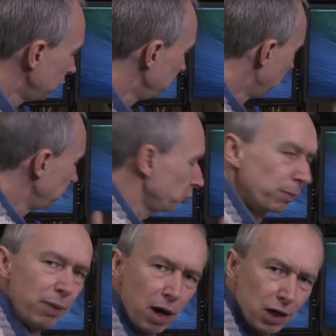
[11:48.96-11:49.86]
you might do a
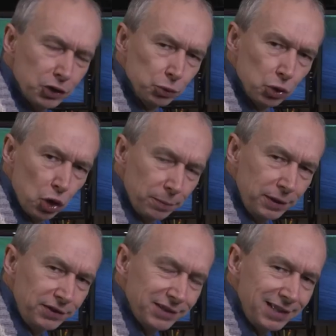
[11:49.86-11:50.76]
partial
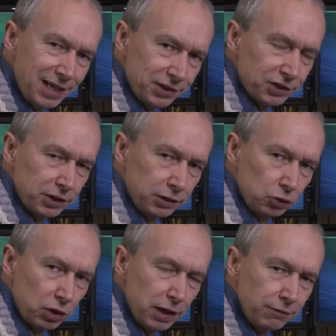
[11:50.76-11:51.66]
copy to the external
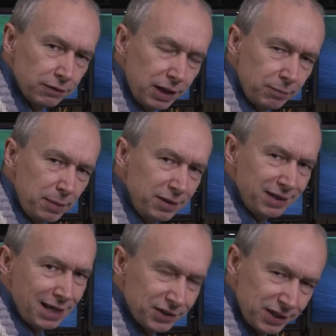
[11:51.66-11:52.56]
drive, and then maybe the
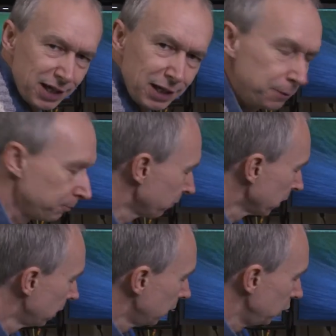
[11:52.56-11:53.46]
next day
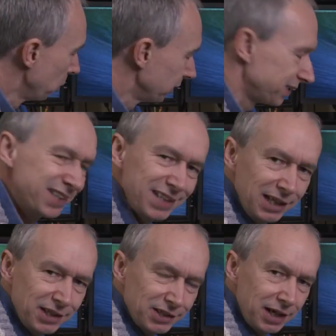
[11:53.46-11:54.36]
you want to
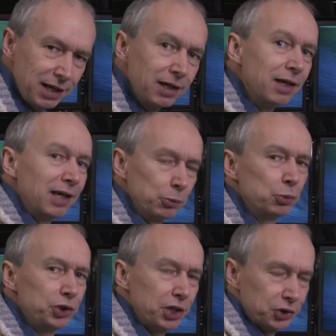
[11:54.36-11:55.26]
sync it again. It
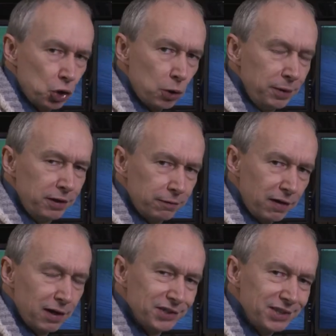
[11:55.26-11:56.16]
will just copy the
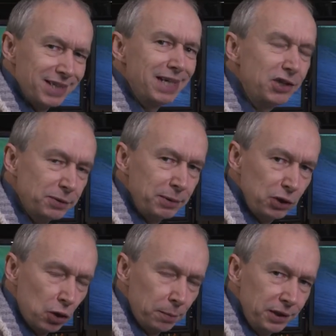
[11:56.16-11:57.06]
files that need to be
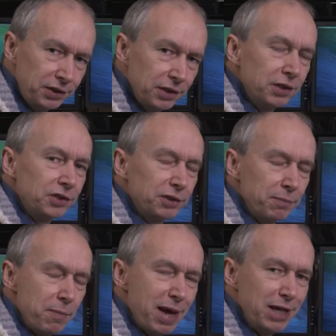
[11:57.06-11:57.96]
copied to
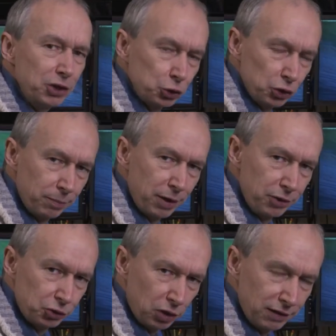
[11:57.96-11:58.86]
make sure that
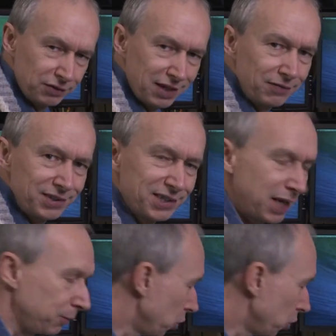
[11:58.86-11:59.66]
both drives have the same